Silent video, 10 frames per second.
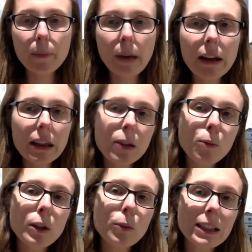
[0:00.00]
but I think
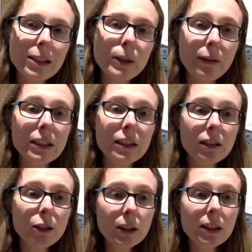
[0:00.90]
what you would do there is
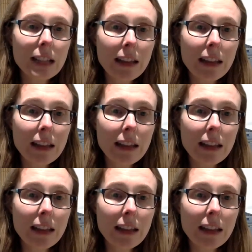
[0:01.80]
you just,